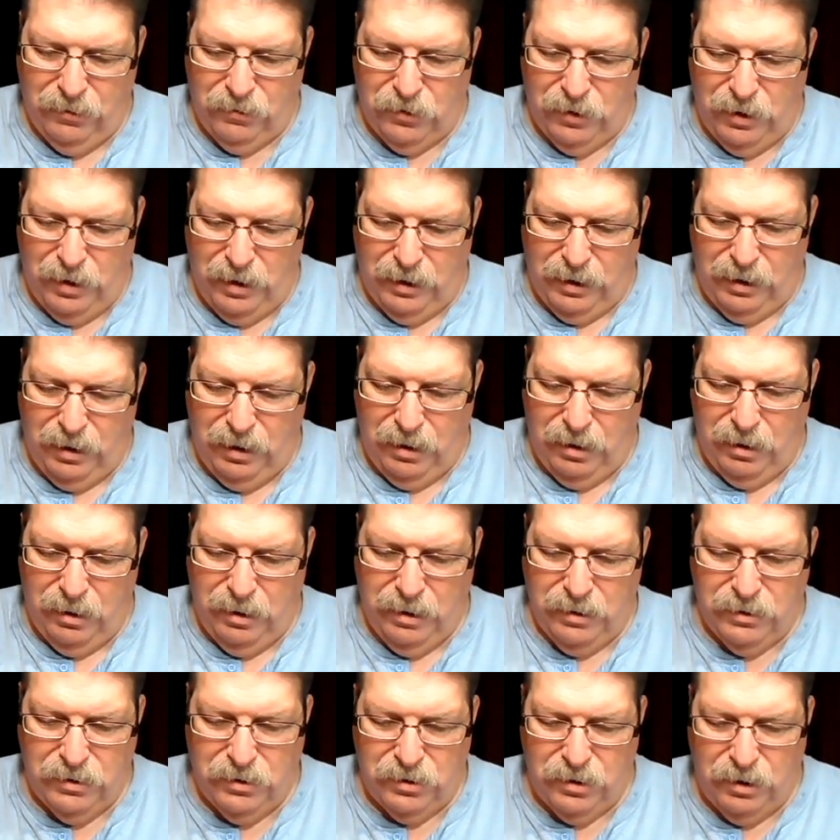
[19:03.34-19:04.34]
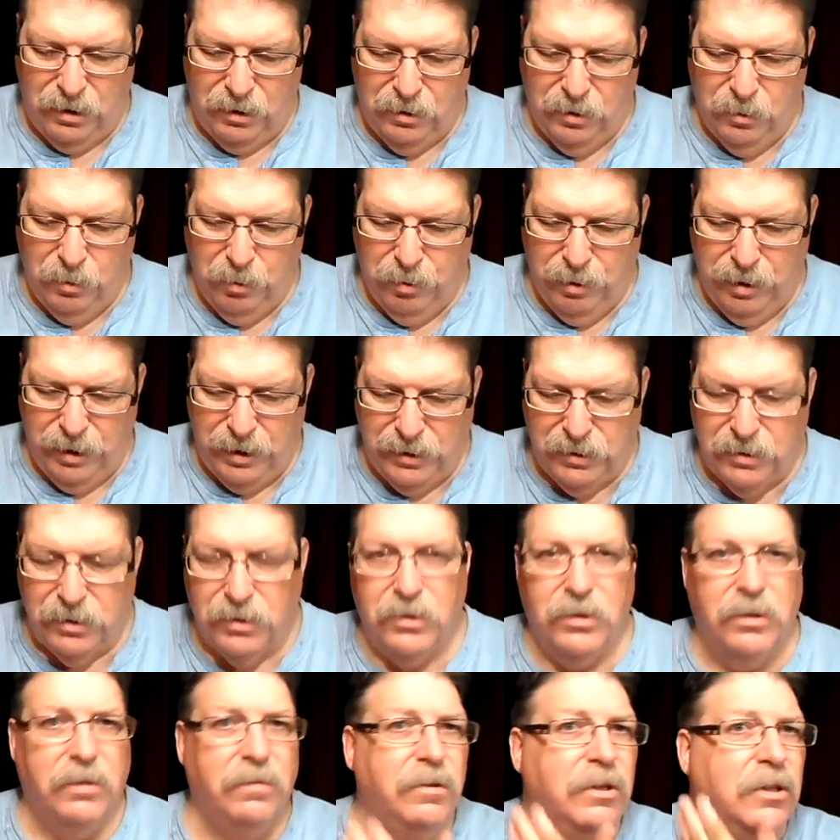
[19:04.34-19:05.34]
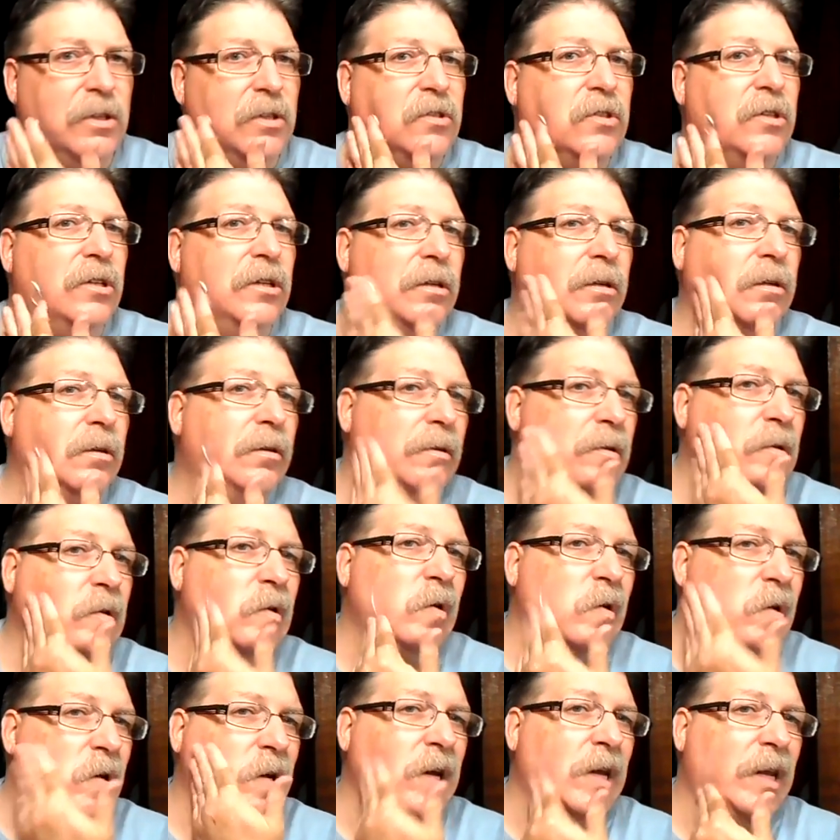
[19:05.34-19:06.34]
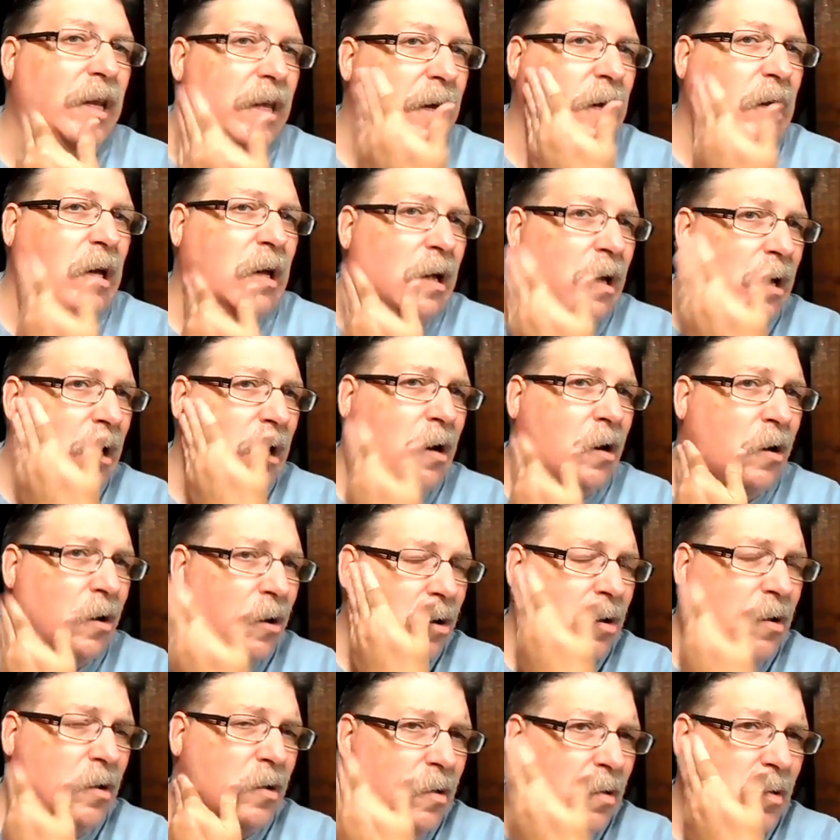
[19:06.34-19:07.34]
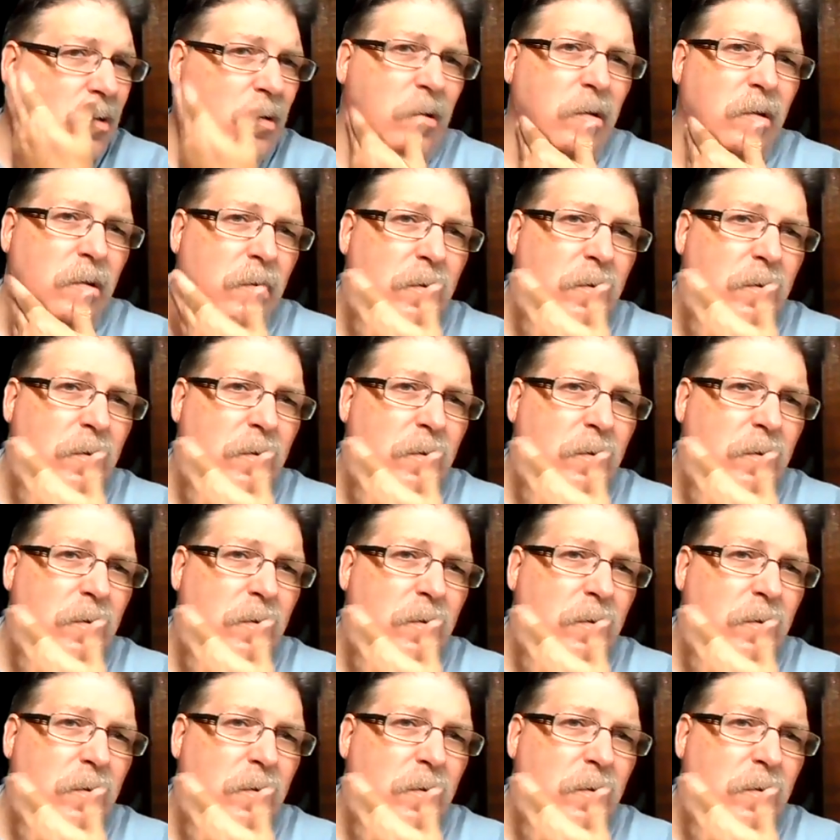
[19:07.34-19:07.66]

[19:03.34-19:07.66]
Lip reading: Like I say, I cannot sing the praises of this any higher.